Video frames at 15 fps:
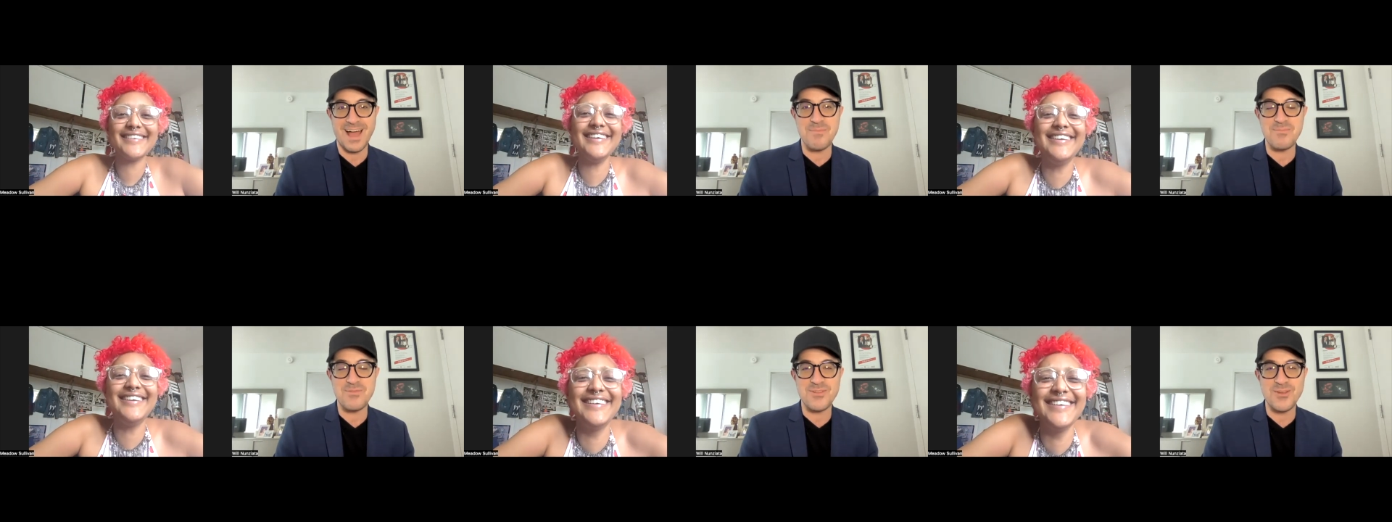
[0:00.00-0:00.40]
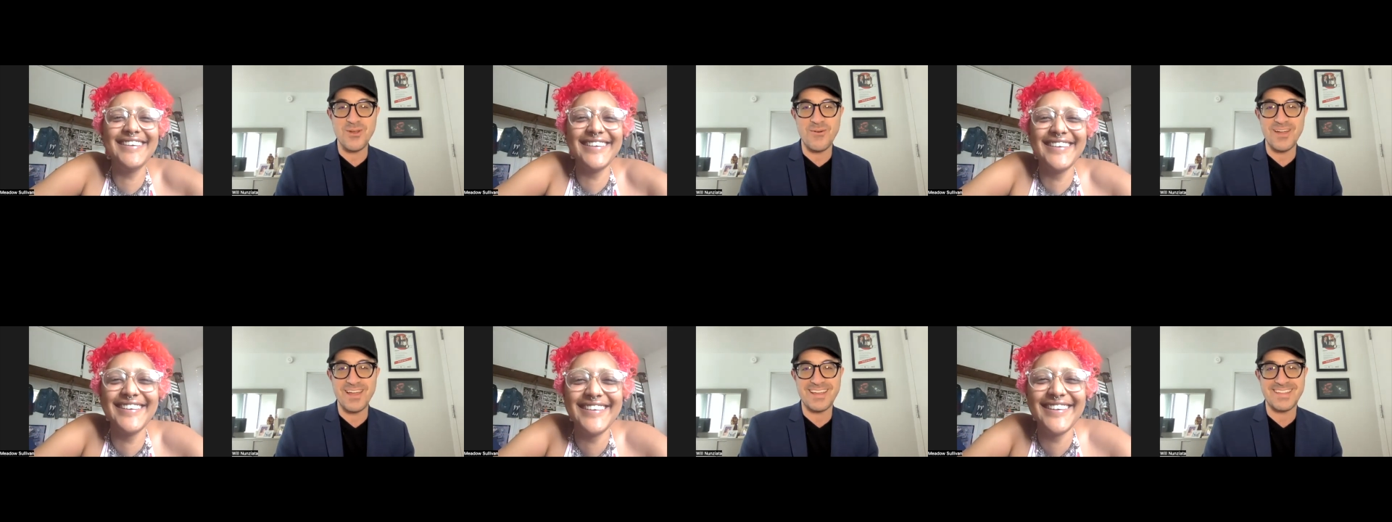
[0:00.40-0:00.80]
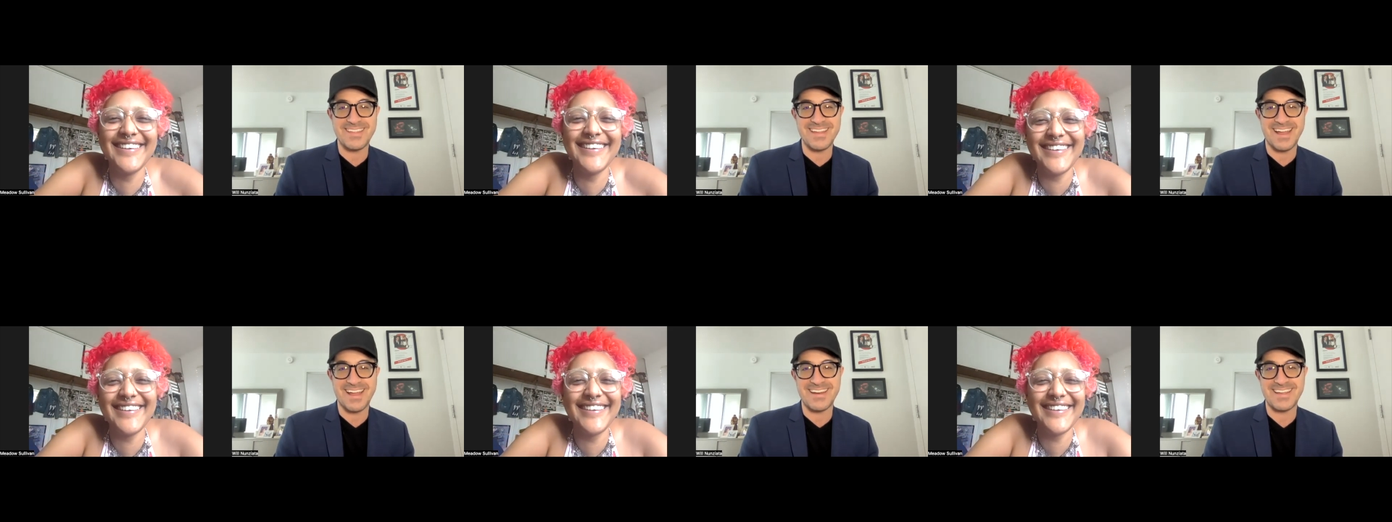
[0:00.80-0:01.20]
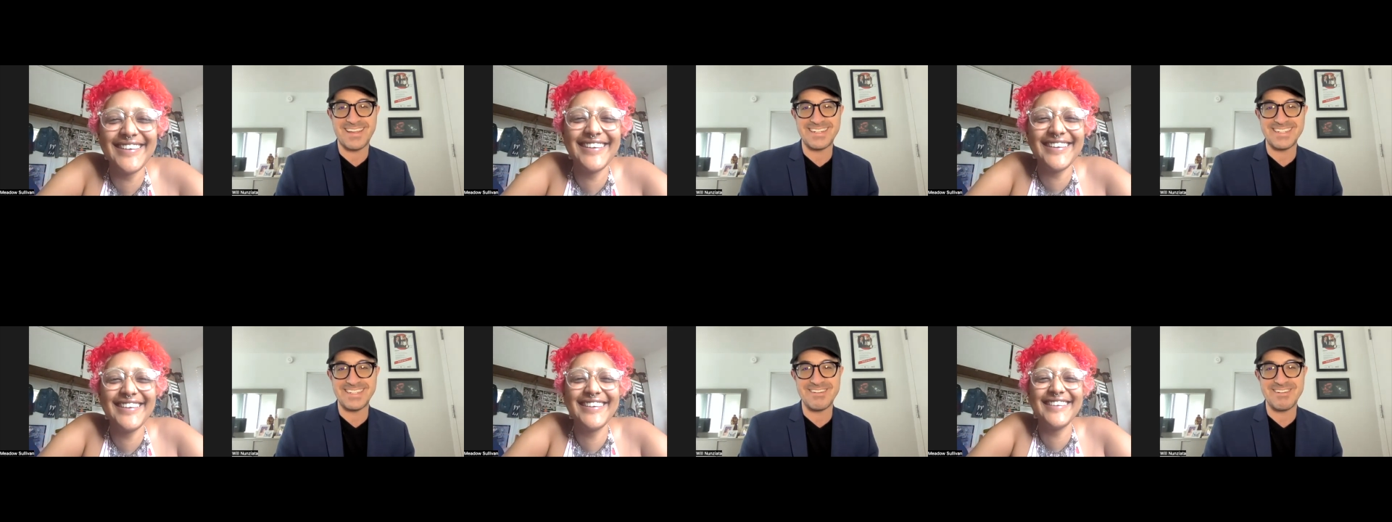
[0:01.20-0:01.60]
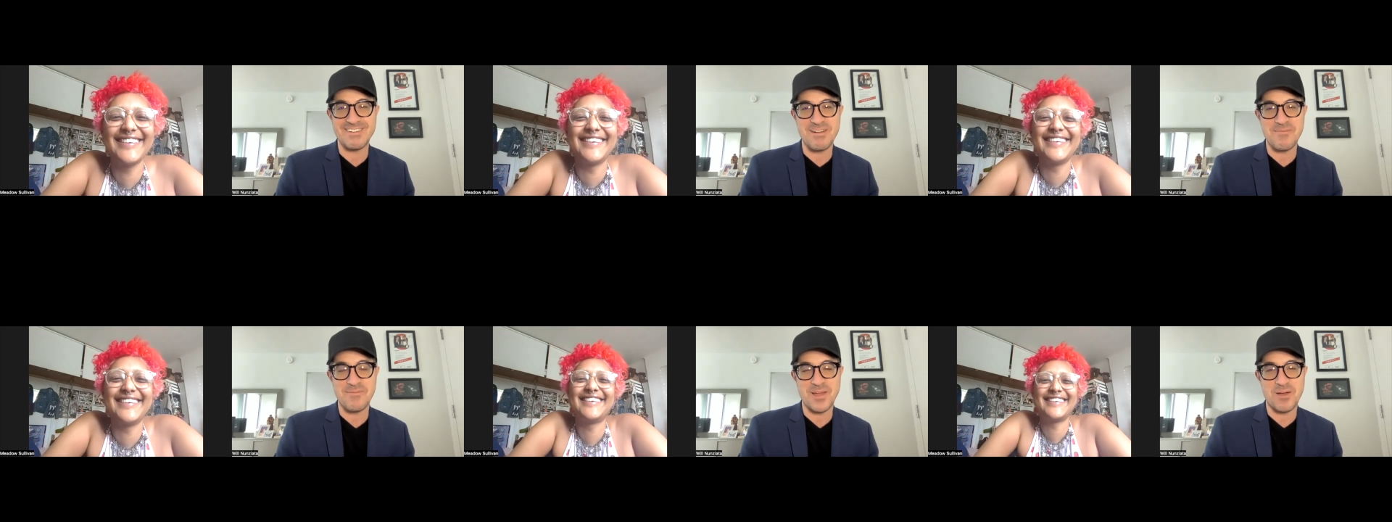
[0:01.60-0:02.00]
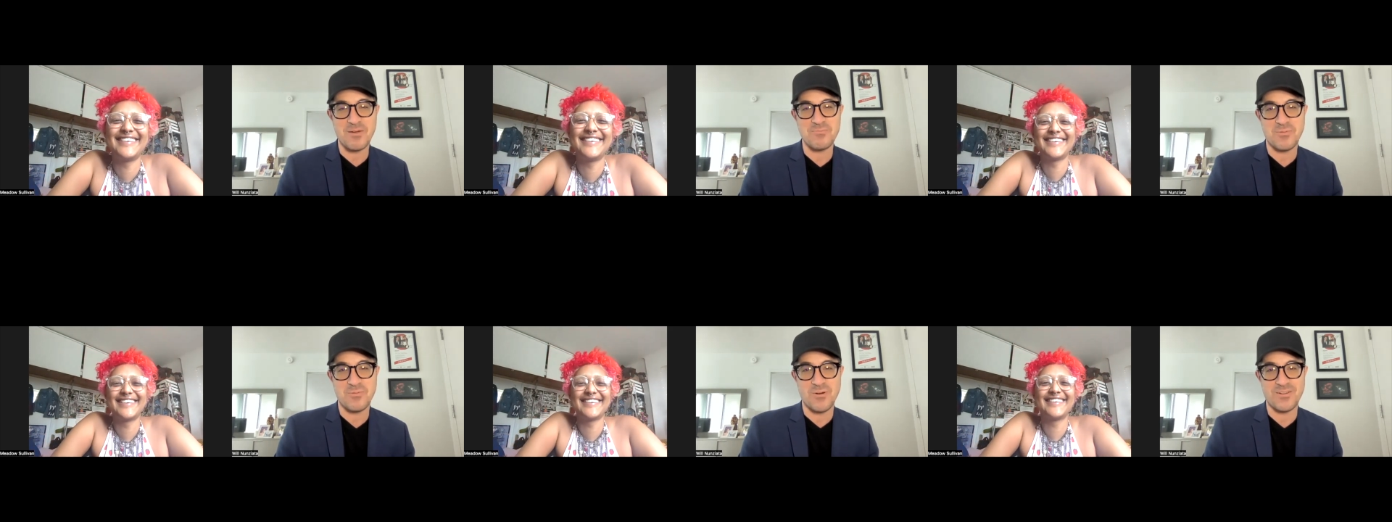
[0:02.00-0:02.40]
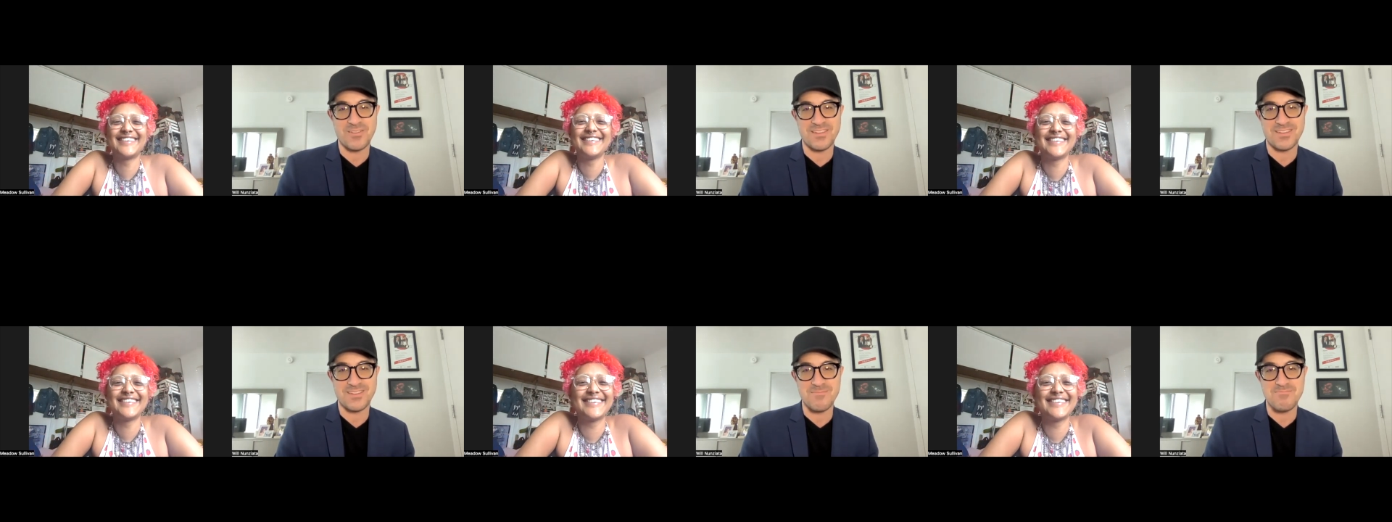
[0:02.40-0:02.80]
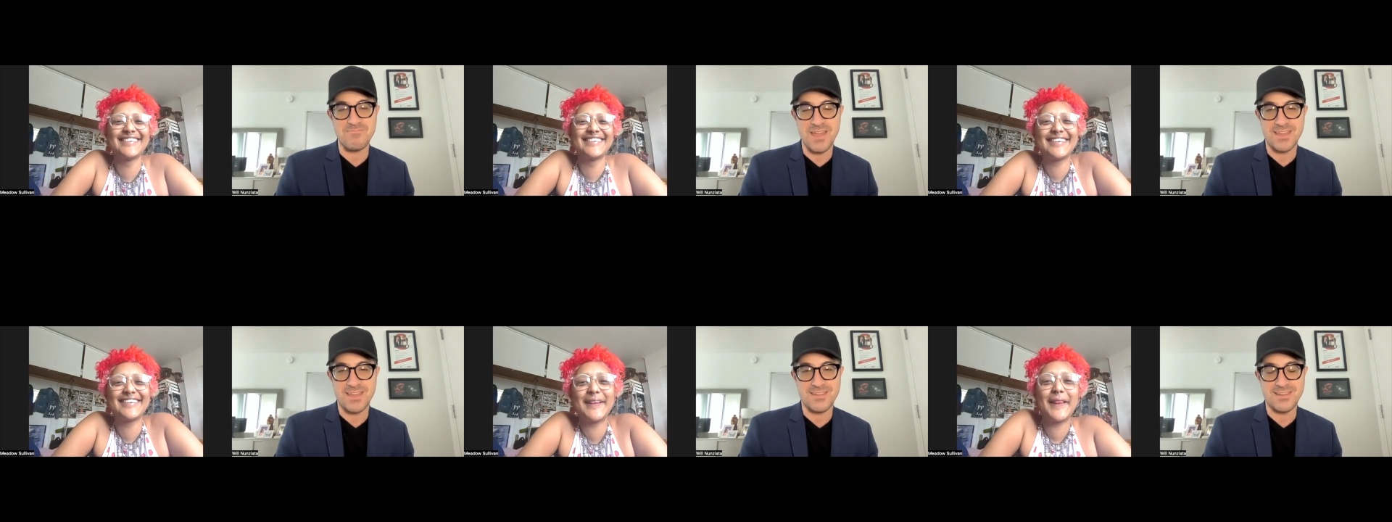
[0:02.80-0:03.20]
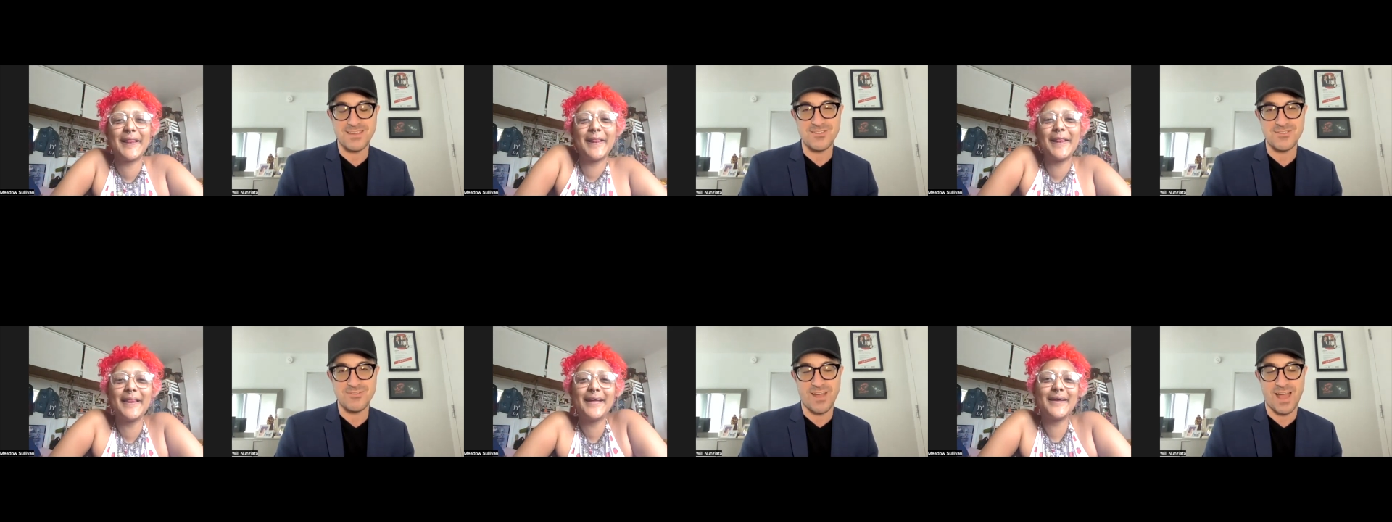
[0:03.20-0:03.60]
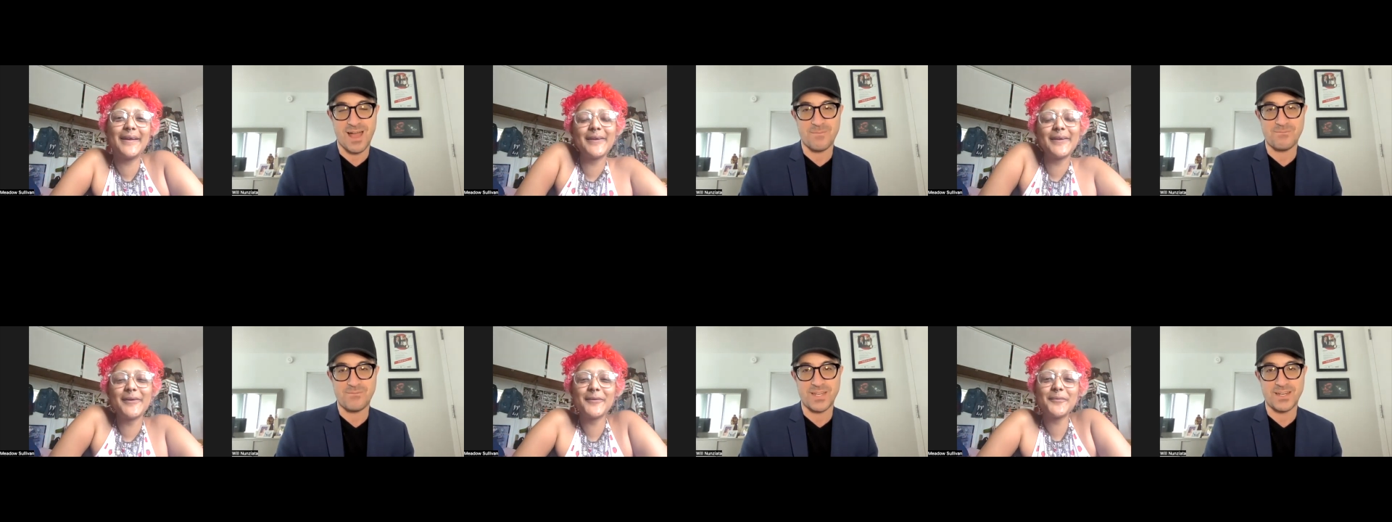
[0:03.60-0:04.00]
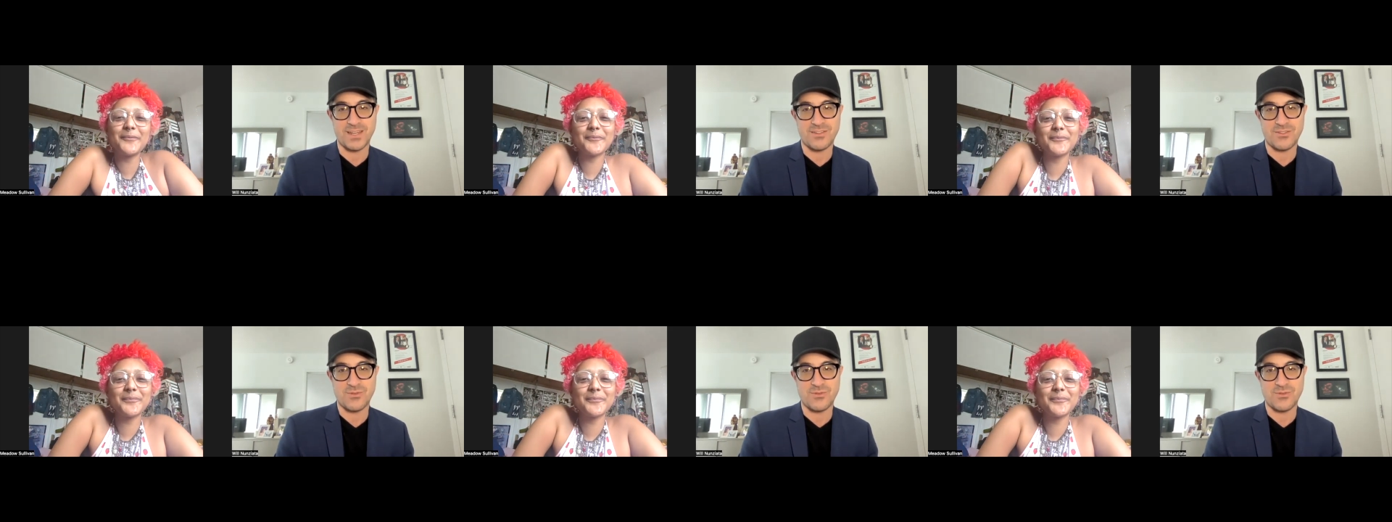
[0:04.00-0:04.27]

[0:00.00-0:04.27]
Speaker 1: I'm so excited you're coming on board this amazing new app, Fenix